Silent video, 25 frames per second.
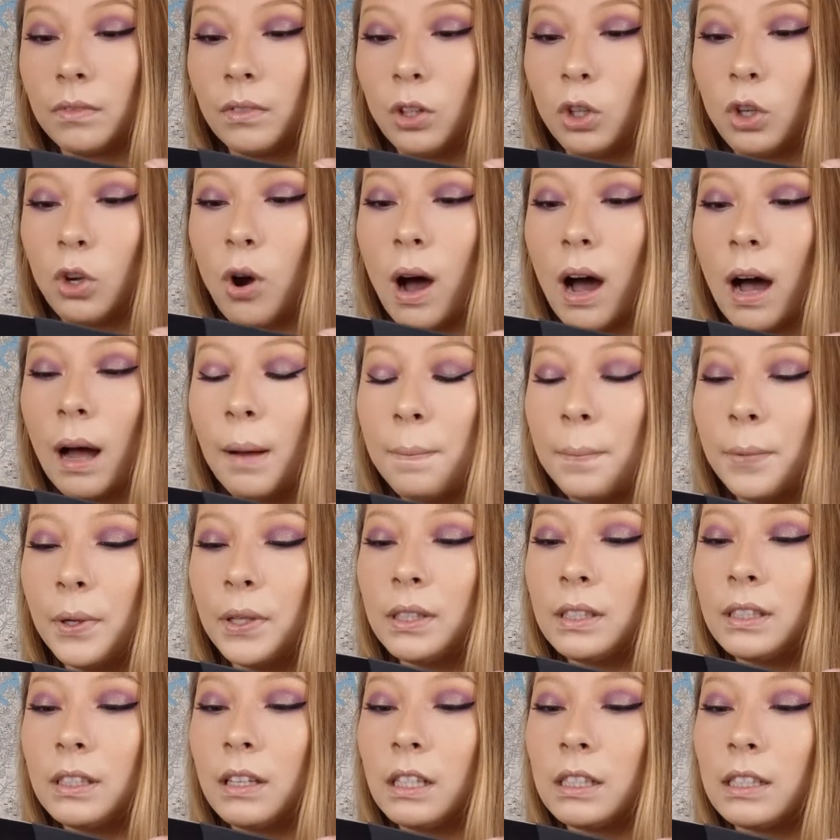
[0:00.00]
Your
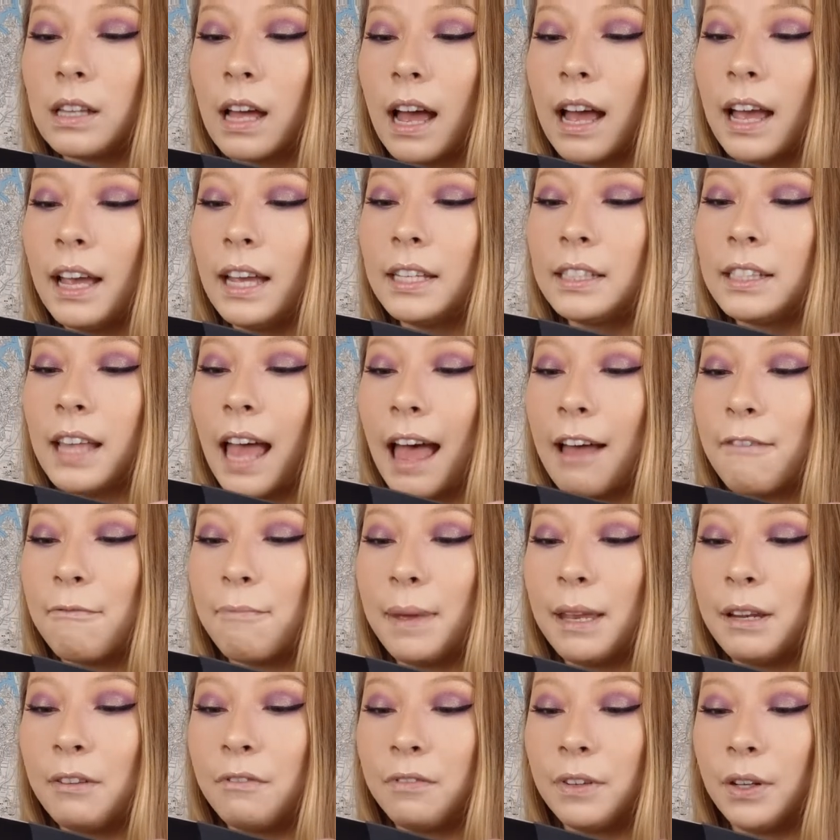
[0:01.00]
utmost desires have
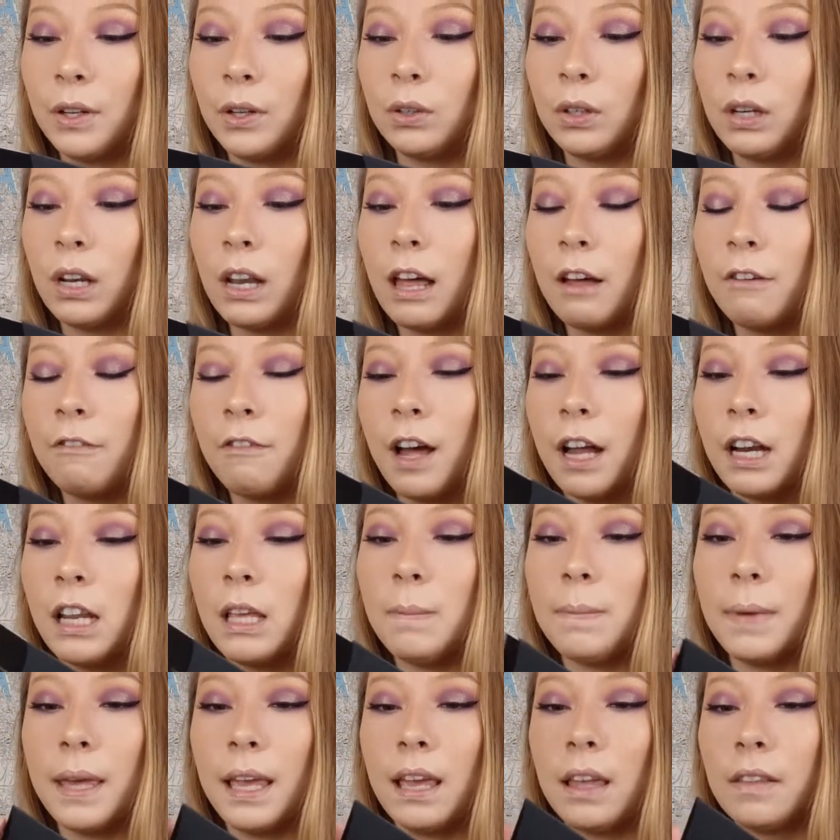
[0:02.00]
been filled. Love, honey
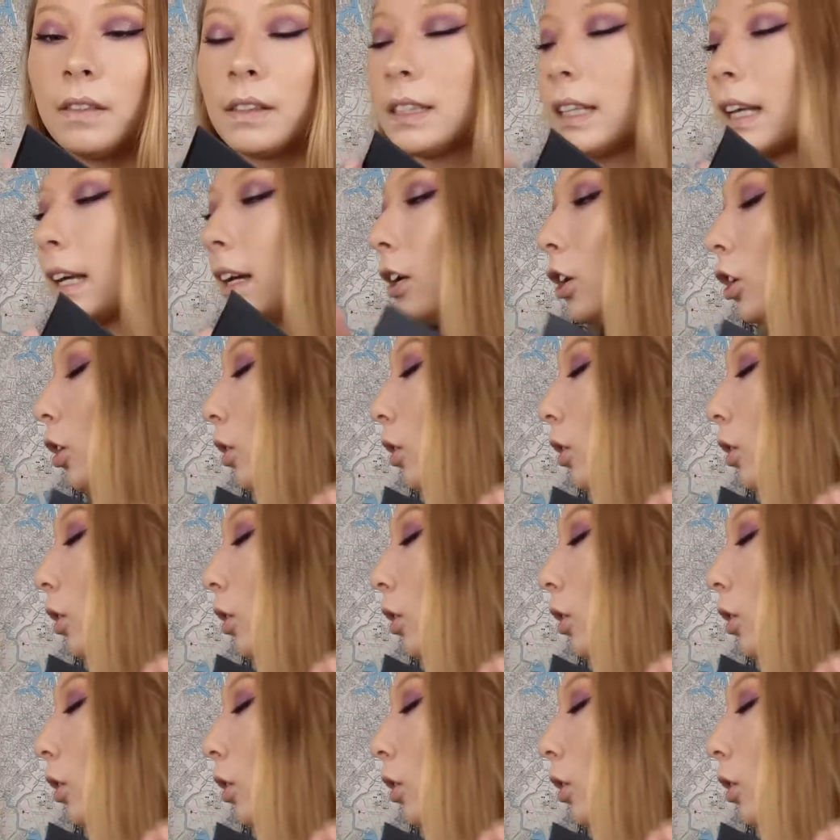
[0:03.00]
bee. And it's like a